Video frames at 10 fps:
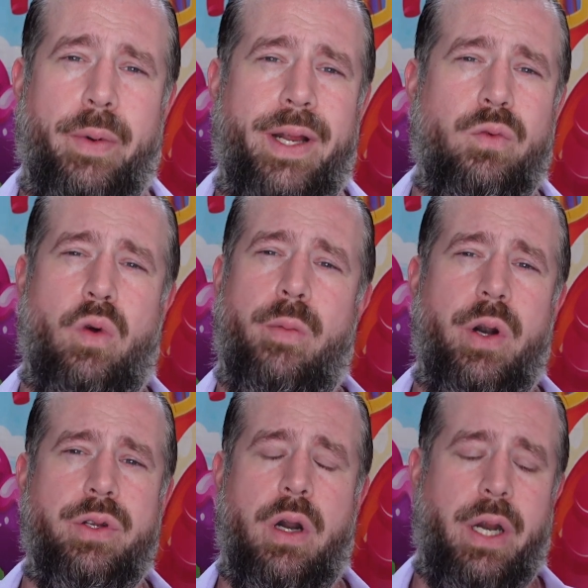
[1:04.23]
brands,
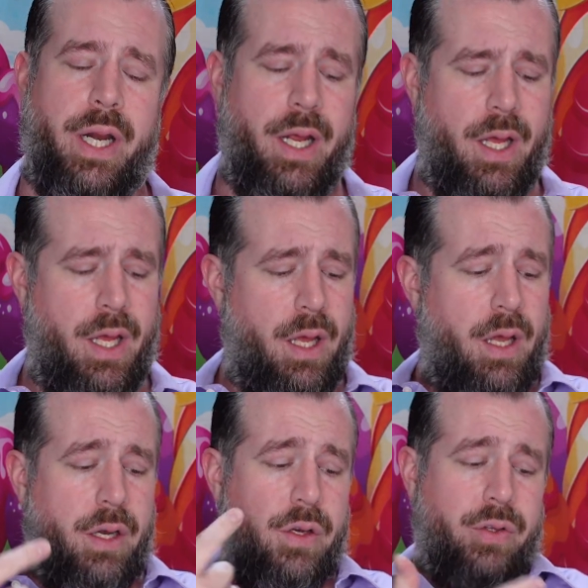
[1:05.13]
Walmart, Target.
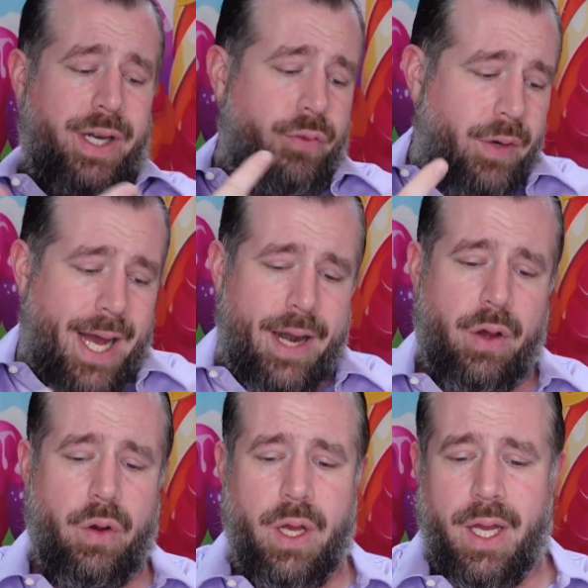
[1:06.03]
You can also get it through
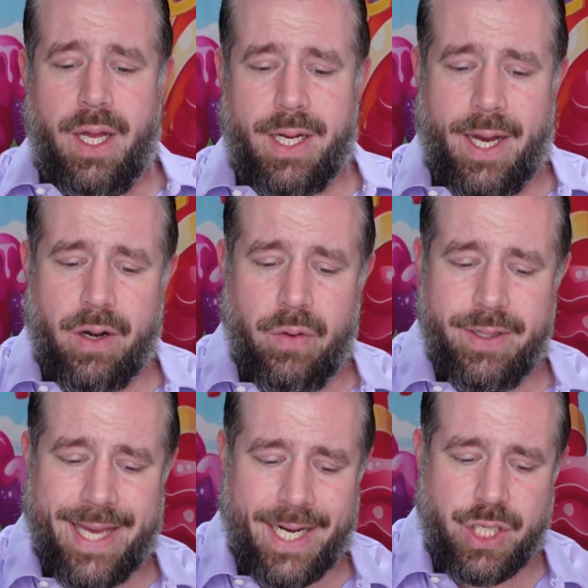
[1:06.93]
Cado. Cado
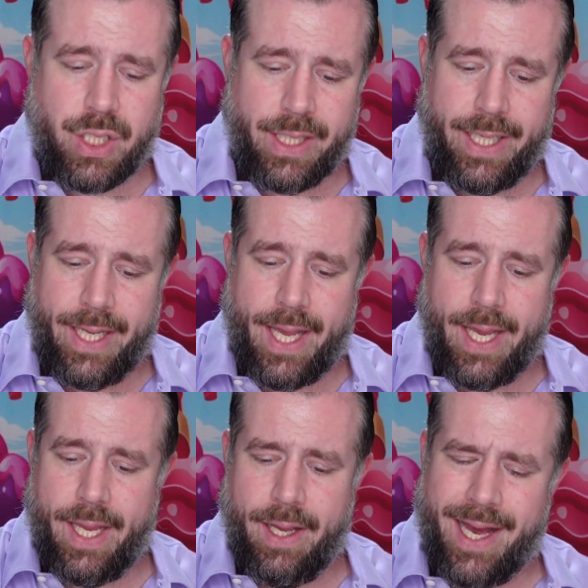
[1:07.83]
is actually
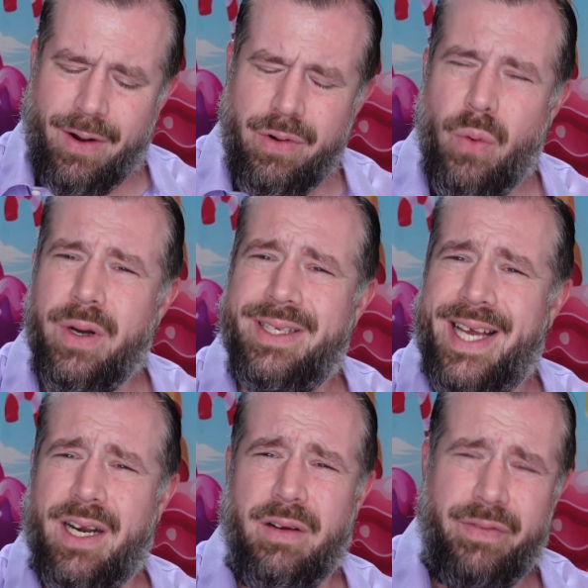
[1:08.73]
I don't know where it's
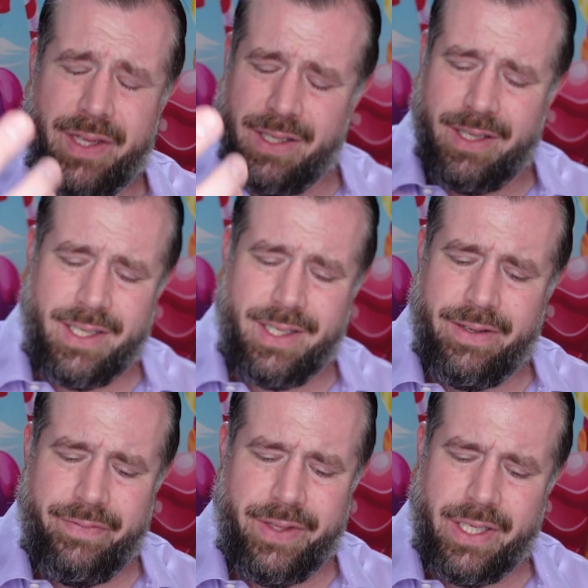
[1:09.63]
out of.
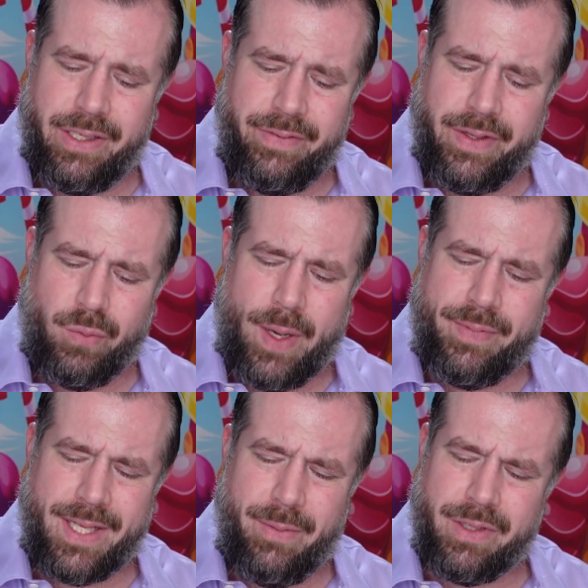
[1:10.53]
The
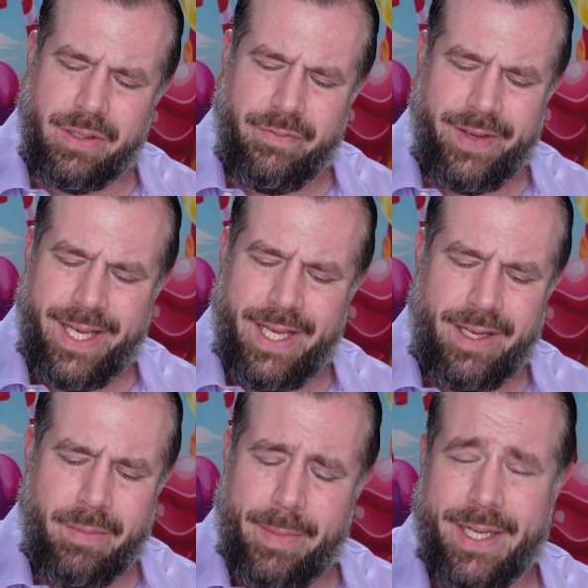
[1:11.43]
website was a little vague.
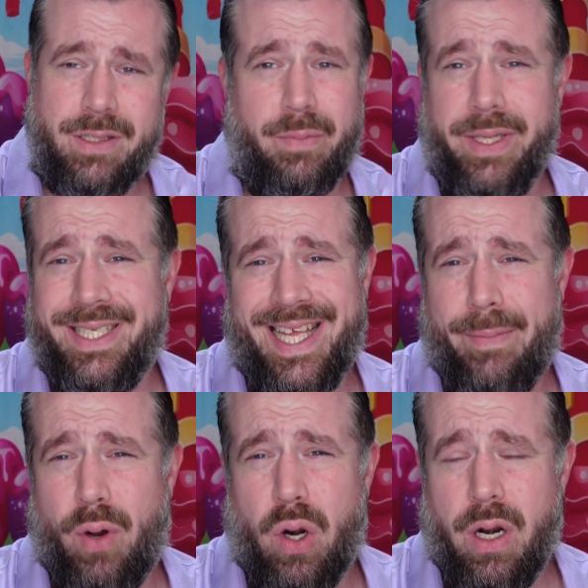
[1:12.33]
Maybe I just missed
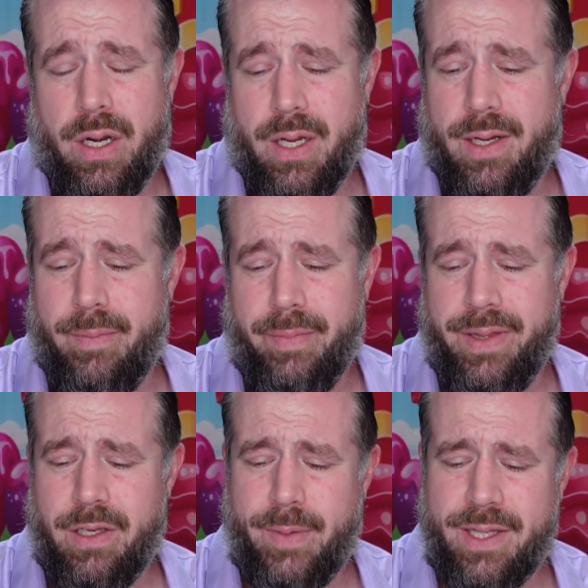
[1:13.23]
that part. But
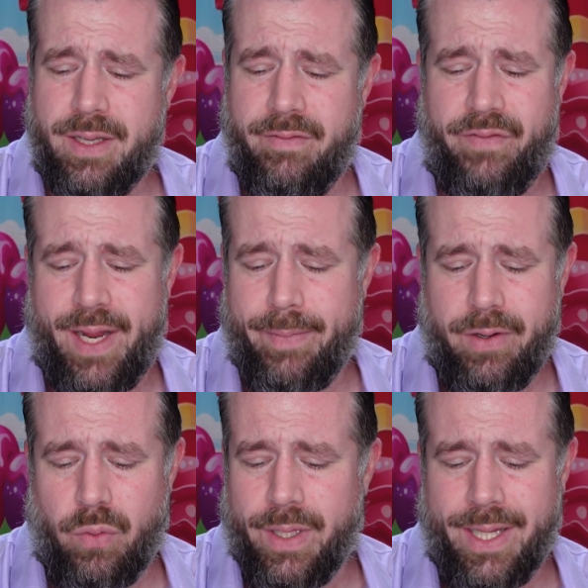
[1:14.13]
there's basically a family
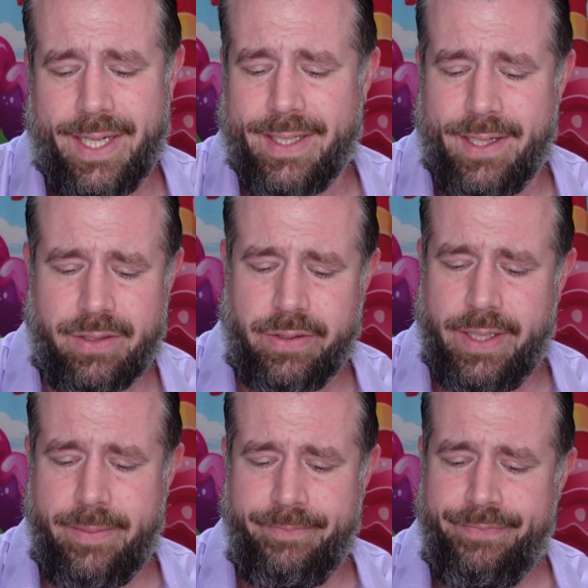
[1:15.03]
who really liked ice
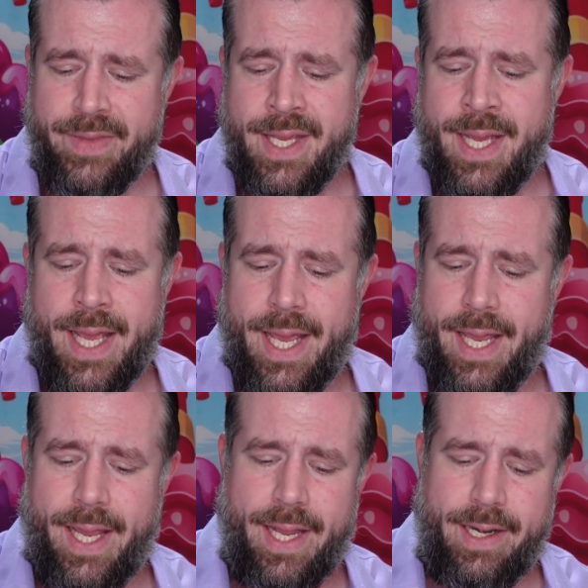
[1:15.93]
cream.
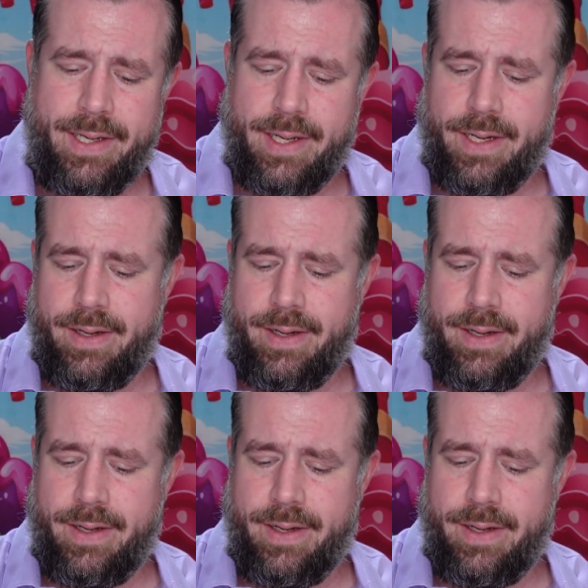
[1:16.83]
And